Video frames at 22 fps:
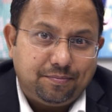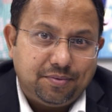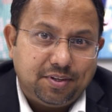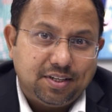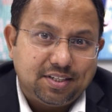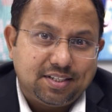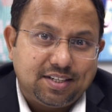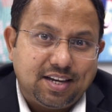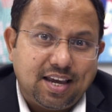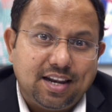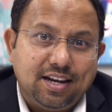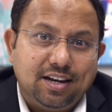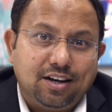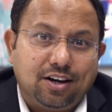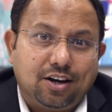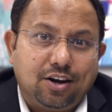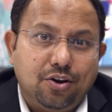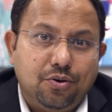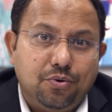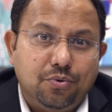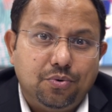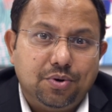This can
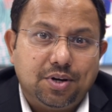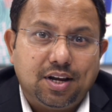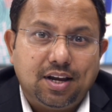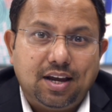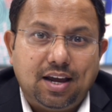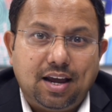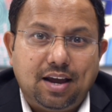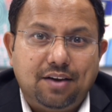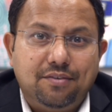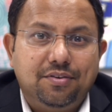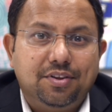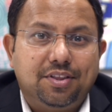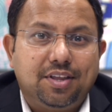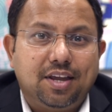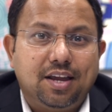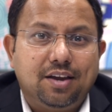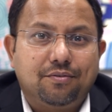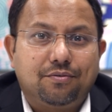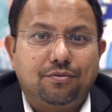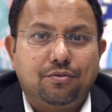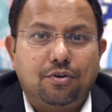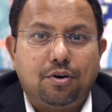include
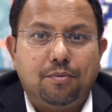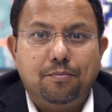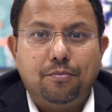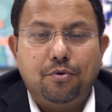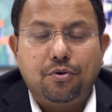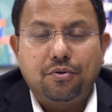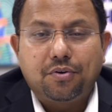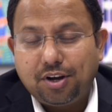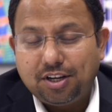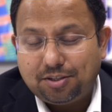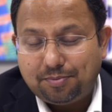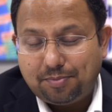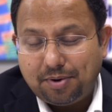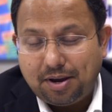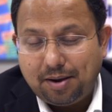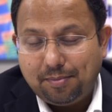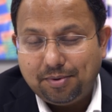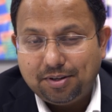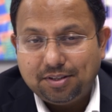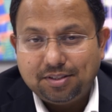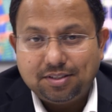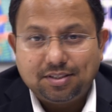everything from mortgage
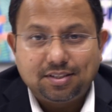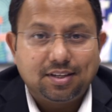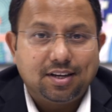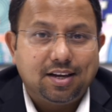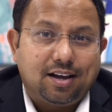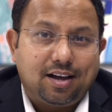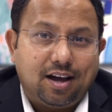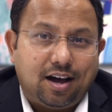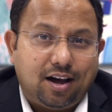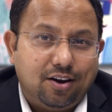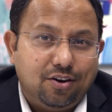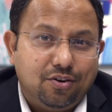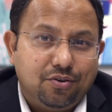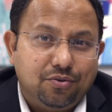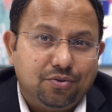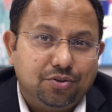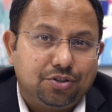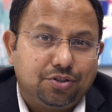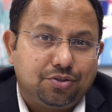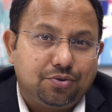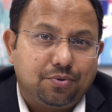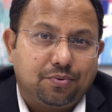payments, car
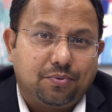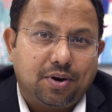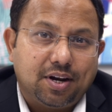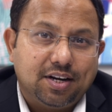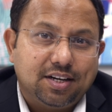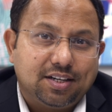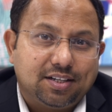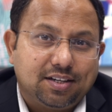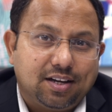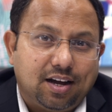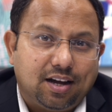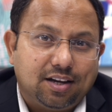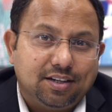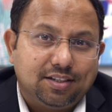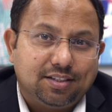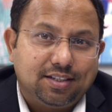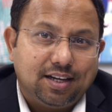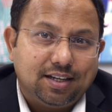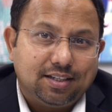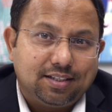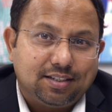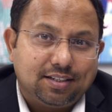loans, to credit card
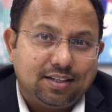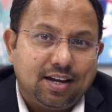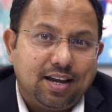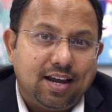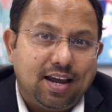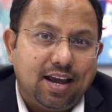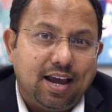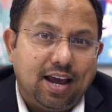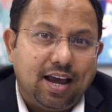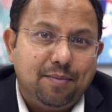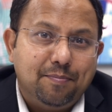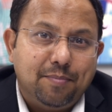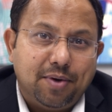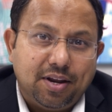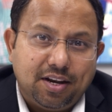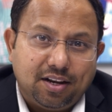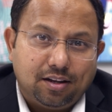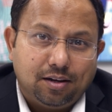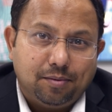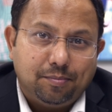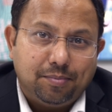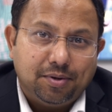debt and
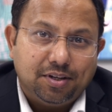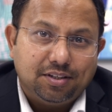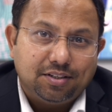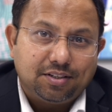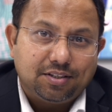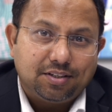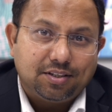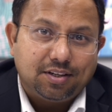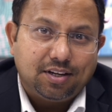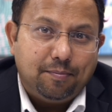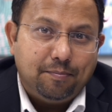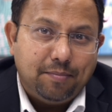medical bills.